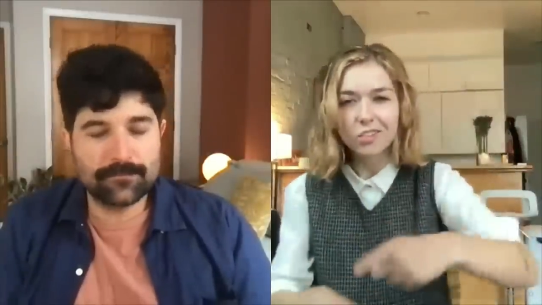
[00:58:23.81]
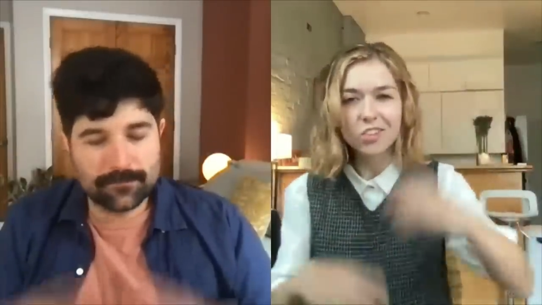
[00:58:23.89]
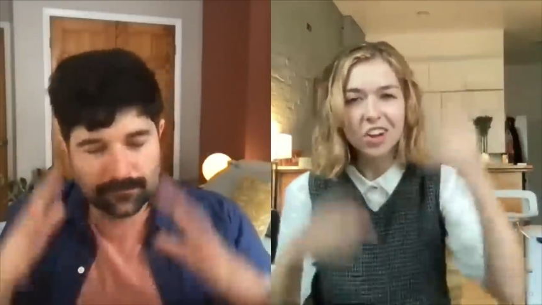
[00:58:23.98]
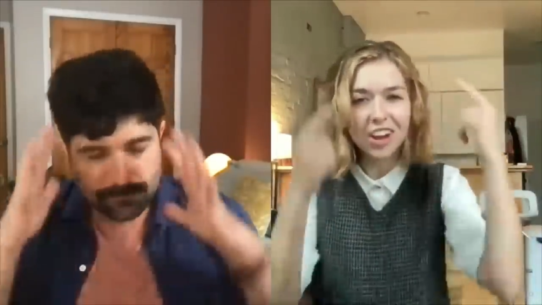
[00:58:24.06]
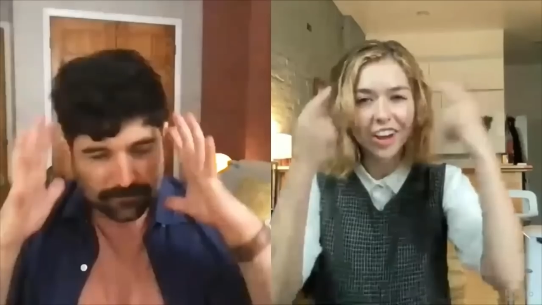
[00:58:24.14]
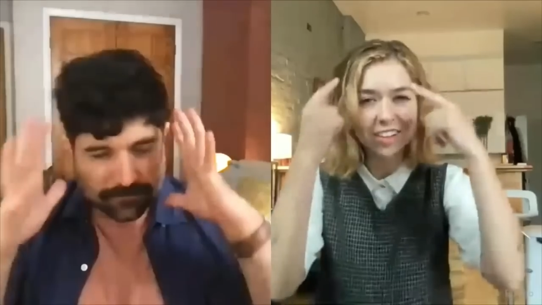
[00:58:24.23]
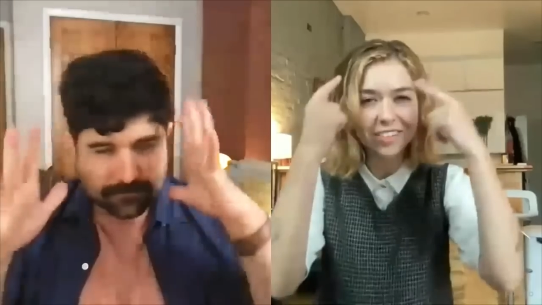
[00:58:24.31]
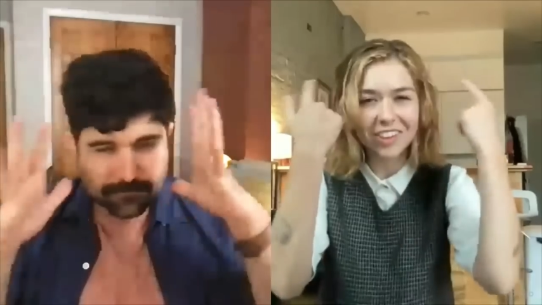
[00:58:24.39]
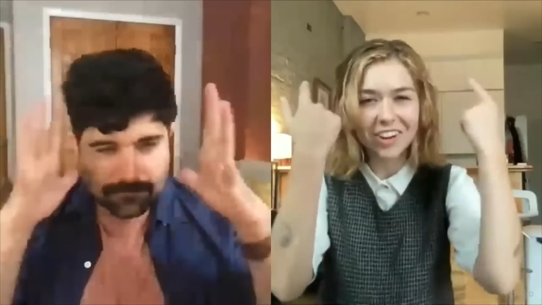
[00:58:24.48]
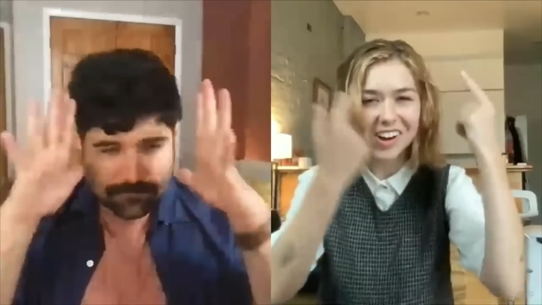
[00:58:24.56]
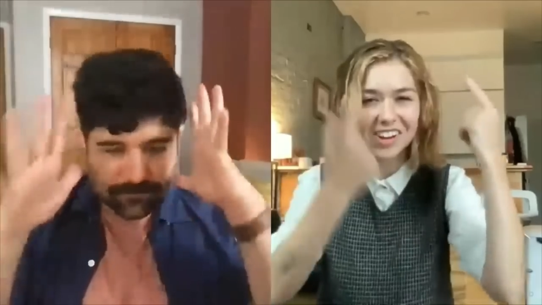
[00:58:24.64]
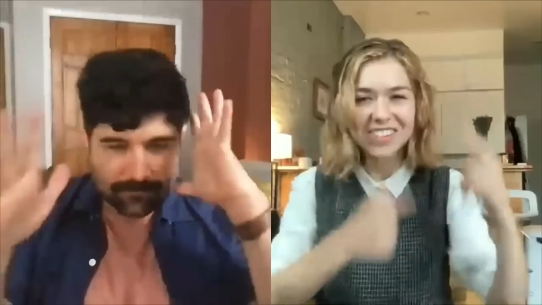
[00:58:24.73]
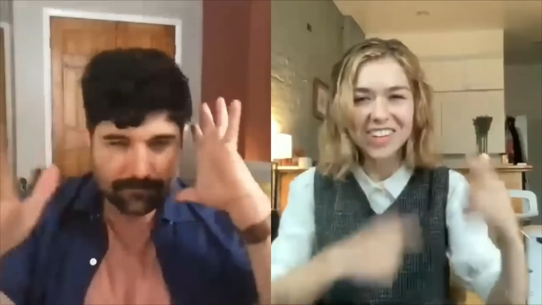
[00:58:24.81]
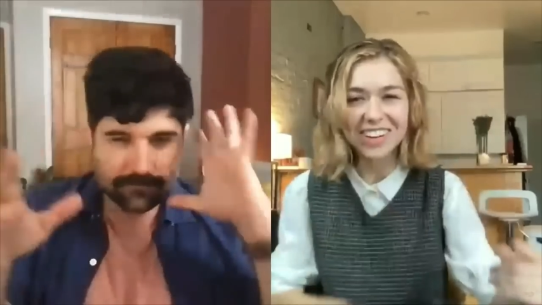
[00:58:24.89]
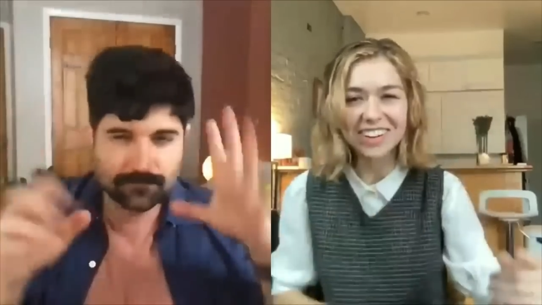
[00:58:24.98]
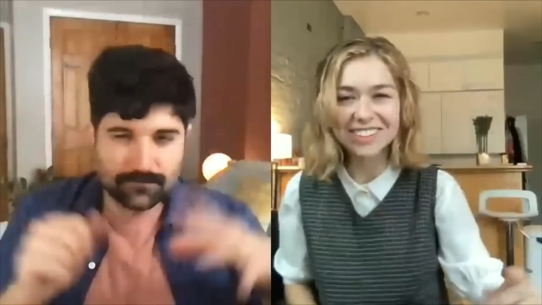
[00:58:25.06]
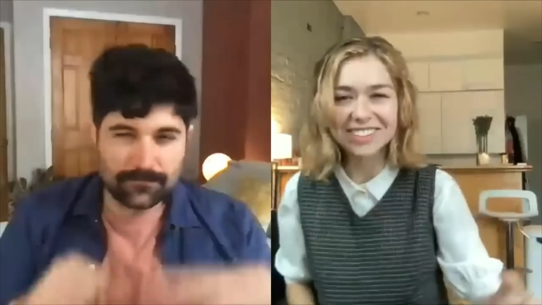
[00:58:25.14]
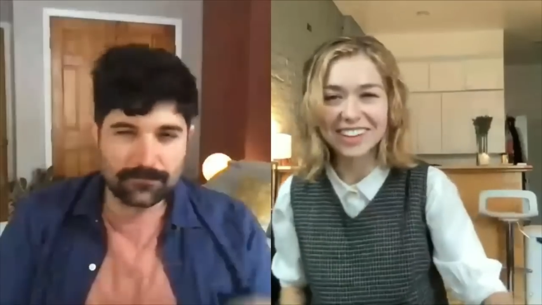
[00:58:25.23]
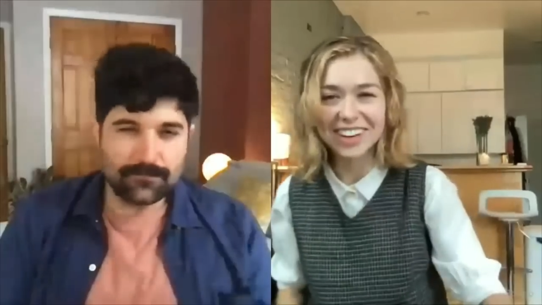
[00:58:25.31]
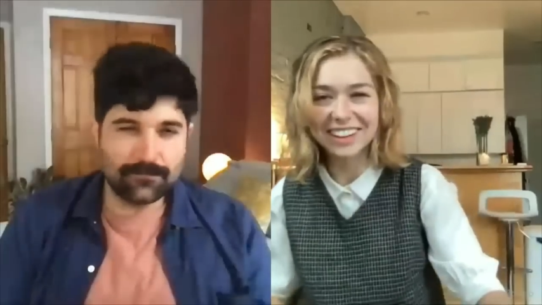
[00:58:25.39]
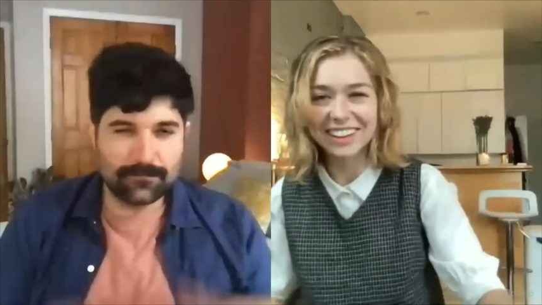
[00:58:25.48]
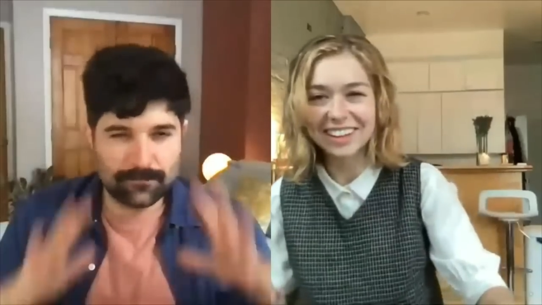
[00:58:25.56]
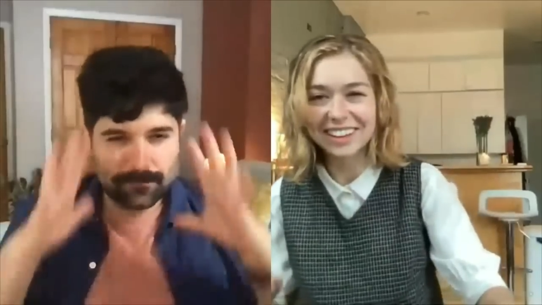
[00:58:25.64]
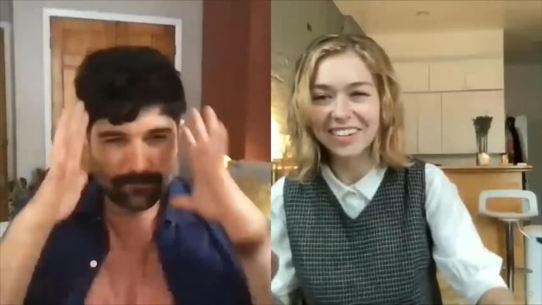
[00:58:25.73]
Speaker 1: cha- thought channels, and I
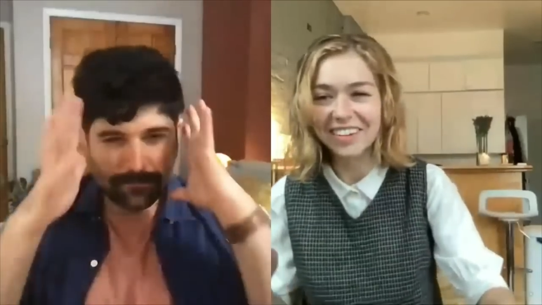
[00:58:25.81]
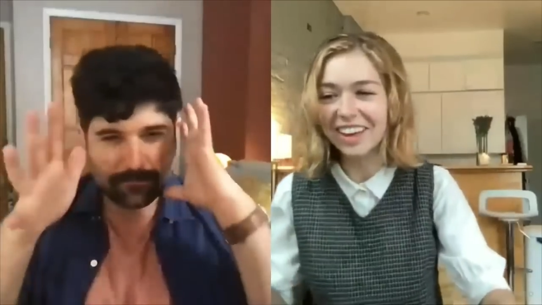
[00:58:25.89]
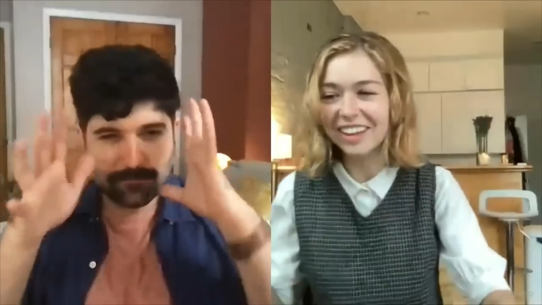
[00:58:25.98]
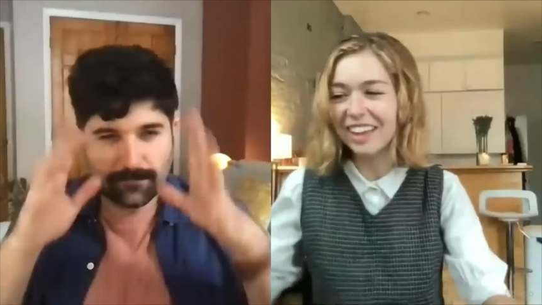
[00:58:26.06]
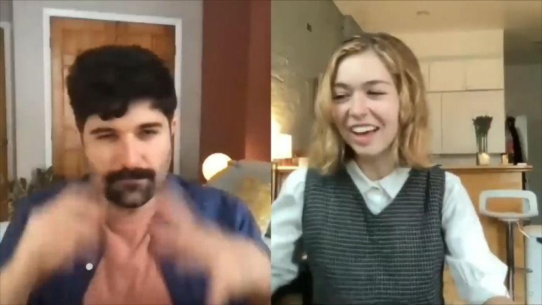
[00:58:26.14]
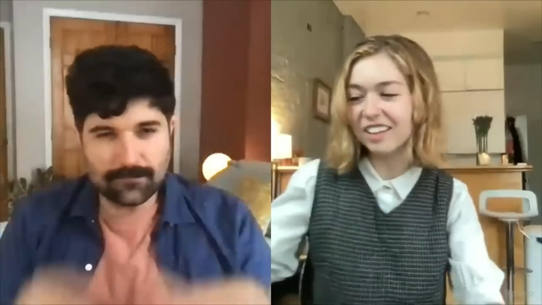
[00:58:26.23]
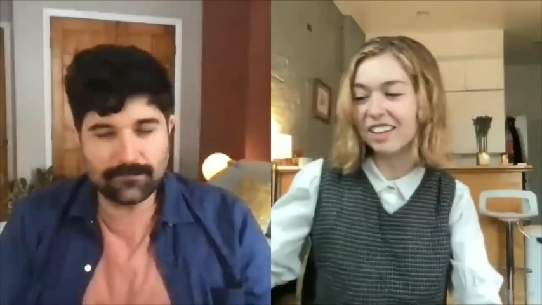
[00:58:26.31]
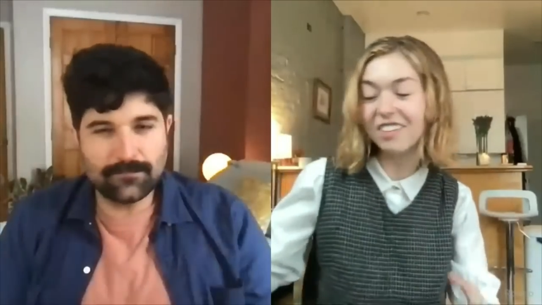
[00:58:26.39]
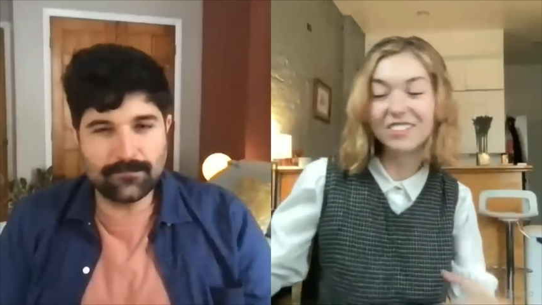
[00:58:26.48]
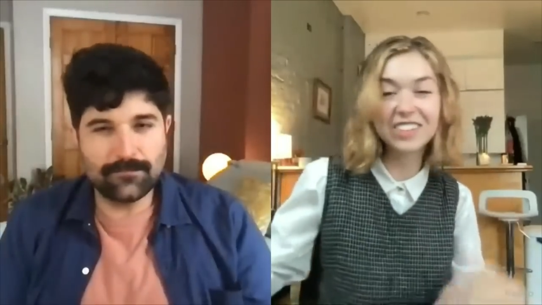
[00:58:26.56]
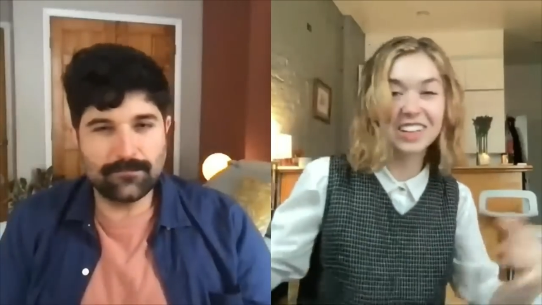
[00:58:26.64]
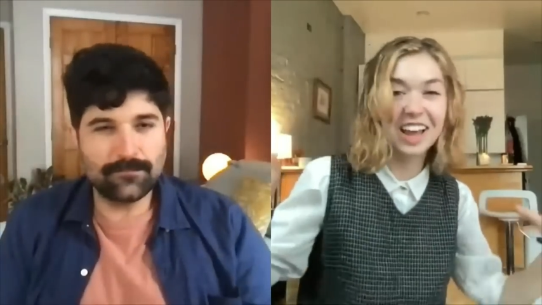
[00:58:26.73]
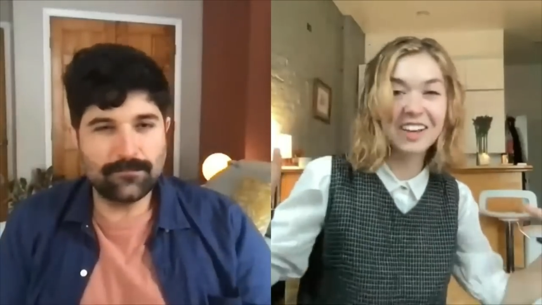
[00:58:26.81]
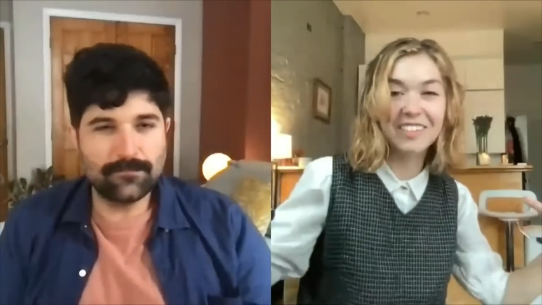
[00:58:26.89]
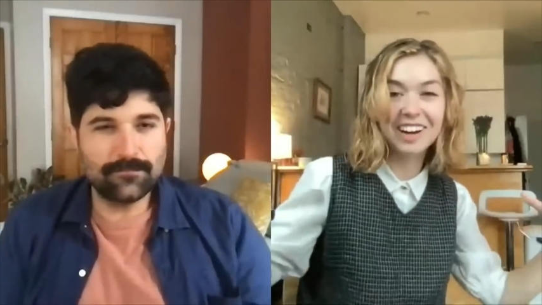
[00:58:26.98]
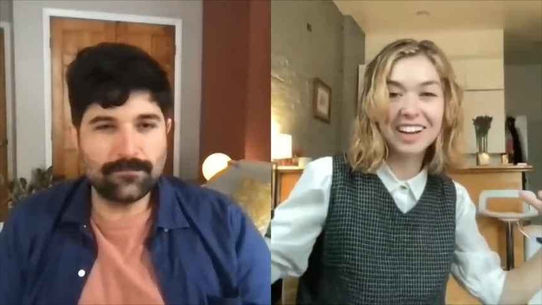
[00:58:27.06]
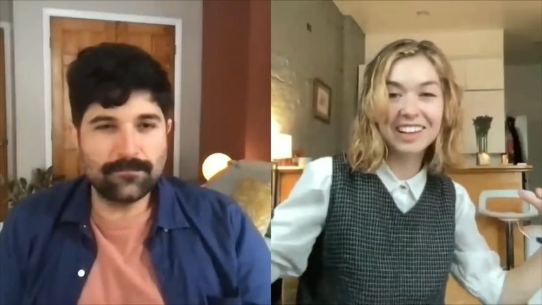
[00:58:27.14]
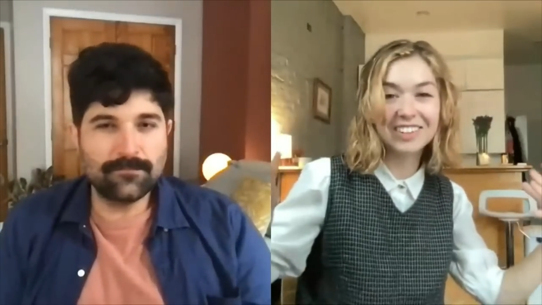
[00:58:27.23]
think that I loved collaborating.